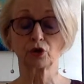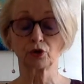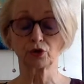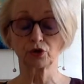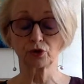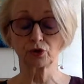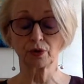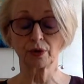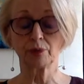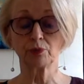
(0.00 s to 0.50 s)
her
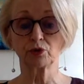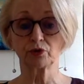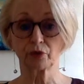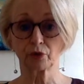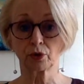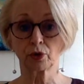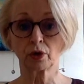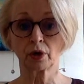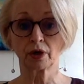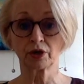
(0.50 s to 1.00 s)
dreams
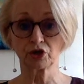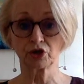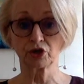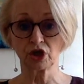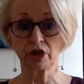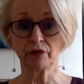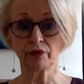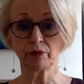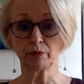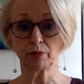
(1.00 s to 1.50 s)
were
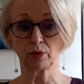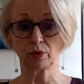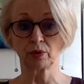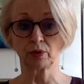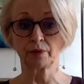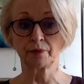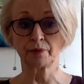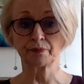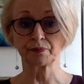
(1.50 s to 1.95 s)
achievable.